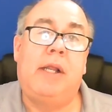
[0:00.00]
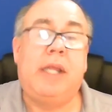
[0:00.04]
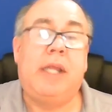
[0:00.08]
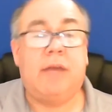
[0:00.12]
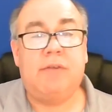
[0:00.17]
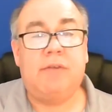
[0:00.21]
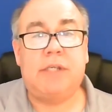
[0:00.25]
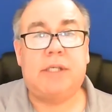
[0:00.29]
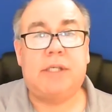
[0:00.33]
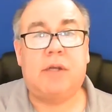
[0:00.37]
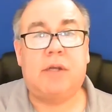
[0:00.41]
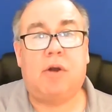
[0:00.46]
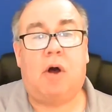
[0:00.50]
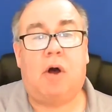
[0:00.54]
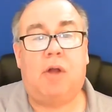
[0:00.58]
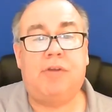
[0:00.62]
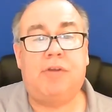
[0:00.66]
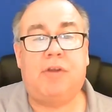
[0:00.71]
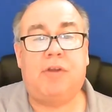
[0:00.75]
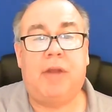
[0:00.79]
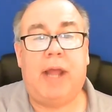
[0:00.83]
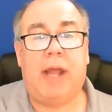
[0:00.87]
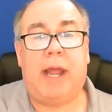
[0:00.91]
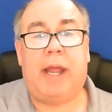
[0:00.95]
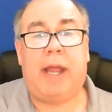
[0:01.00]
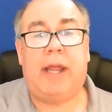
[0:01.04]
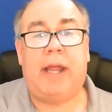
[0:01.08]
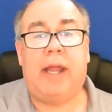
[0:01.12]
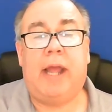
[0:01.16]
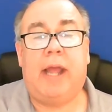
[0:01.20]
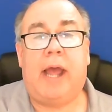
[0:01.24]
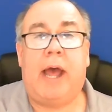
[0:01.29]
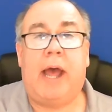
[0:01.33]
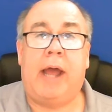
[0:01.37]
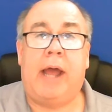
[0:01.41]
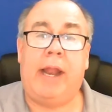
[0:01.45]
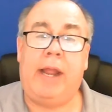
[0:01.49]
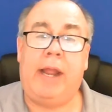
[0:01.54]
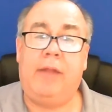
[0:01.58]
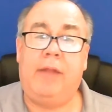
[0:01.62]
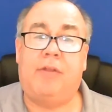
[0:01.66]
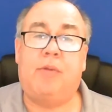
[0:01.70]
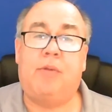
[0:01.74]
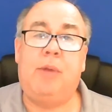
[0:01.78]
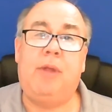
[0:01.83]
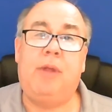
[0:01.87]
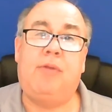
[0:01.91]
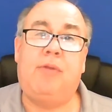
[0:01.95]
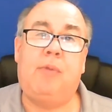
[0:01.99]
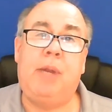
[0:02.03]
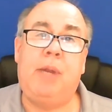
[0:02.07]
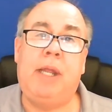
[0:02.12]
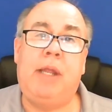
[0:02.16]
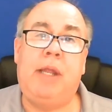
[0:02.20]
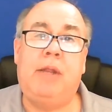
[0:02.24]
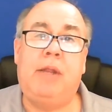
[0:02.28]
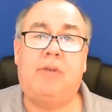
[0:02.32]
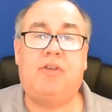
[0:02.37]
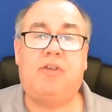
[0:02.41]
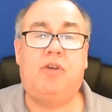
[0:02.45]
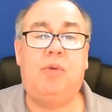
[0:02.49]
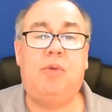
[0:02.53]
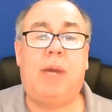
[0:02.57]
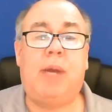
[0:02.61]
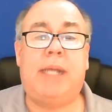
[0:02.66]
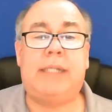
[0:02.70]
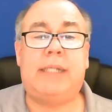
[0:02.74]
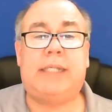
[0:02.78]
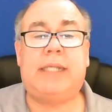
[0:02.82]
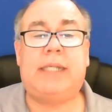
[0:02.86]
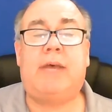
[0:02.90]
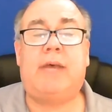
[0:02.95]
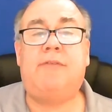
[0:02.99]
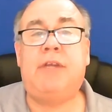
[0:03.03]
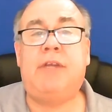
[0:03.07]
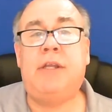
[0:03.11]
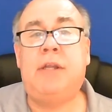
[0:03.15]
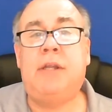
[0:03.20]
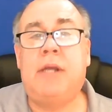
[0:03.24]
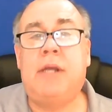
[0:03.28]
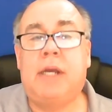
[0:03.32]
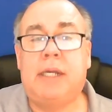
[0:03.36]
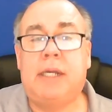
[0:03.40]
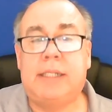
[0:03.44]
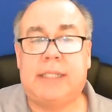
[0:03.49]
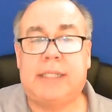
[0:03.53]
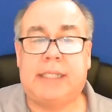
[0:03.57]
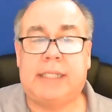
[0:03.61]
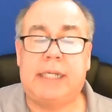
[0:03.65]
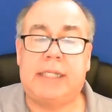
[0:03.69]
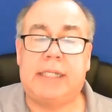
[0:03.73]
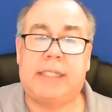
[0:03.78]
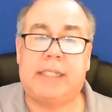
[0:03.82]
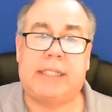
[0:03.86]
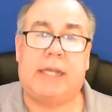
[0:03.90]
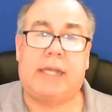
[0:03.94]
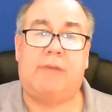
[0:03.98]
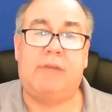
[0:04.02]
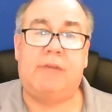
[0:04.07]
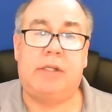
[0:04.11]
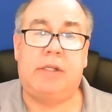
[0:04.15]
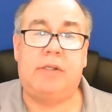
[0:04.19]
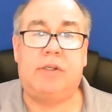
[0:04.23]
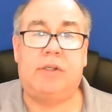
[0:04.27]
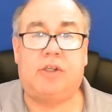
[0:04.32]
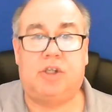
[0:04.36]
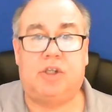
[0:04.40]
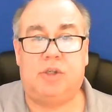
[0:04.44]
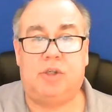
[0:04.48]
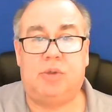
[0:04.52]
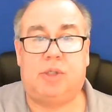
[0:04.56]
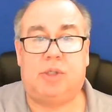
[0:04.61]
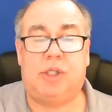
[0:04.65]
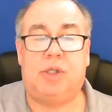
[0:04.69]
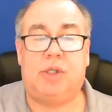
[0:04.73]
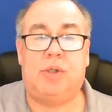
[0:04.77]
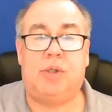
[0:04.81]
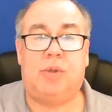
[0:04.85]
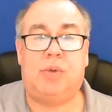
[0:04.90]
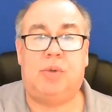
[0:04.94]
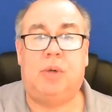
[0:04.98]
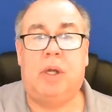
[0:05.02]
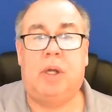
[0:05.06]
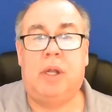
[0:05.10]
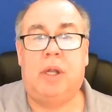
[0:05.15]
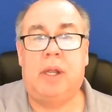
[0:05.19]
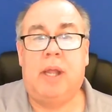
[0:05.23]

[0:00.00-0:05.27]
Give us a call today at 833-287-6722.